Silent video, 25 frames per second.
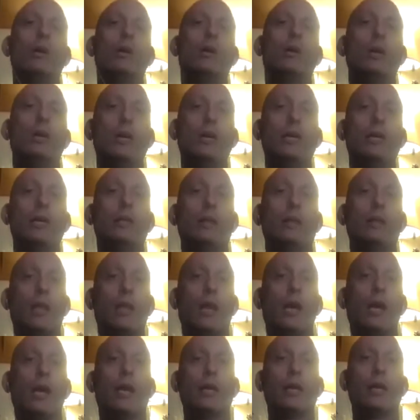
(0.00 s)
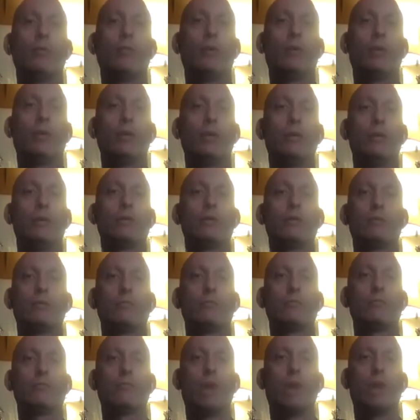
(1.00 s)
in line with
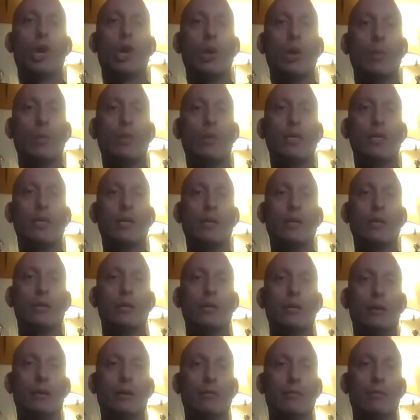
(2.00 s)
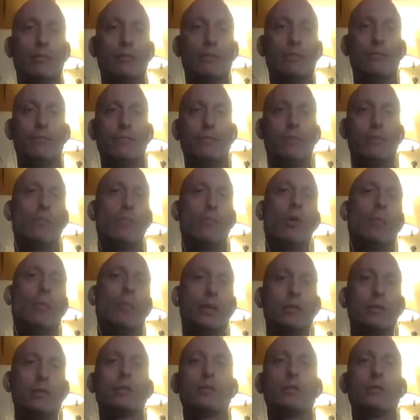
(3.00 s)
the harmony of the moment.
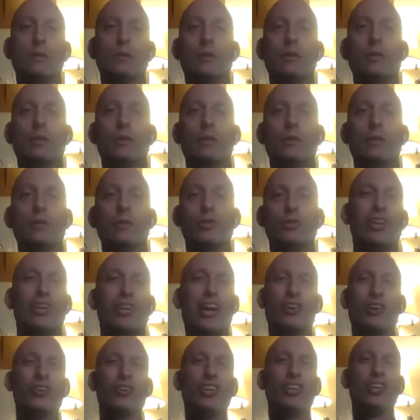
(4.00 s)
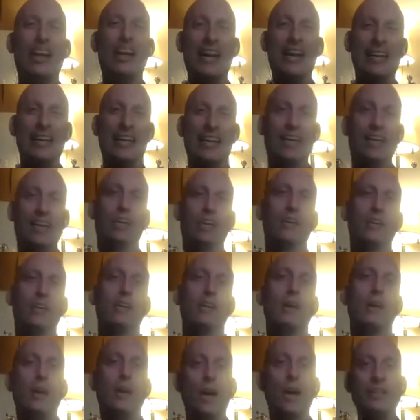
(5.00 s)
So you're not creating
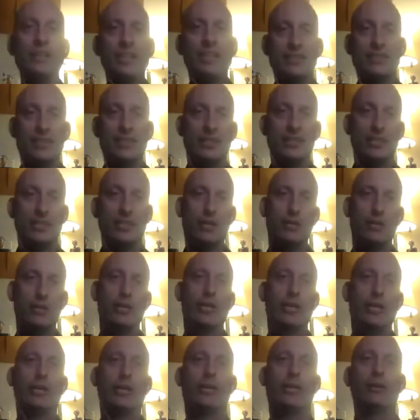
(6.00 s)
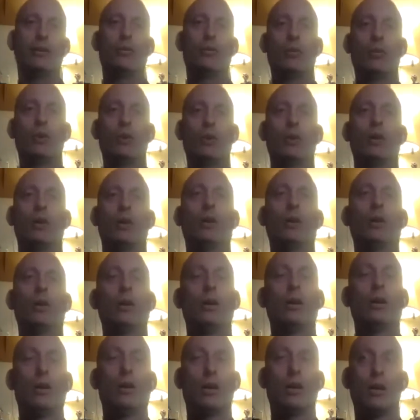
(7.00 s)
unnecessary or
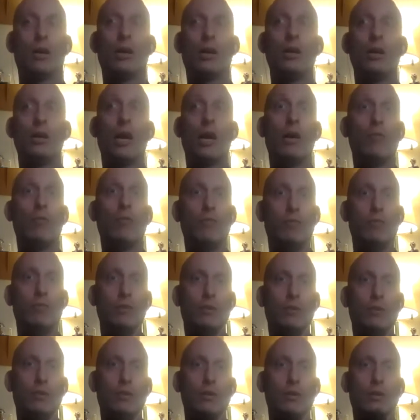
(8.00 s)
unhelpful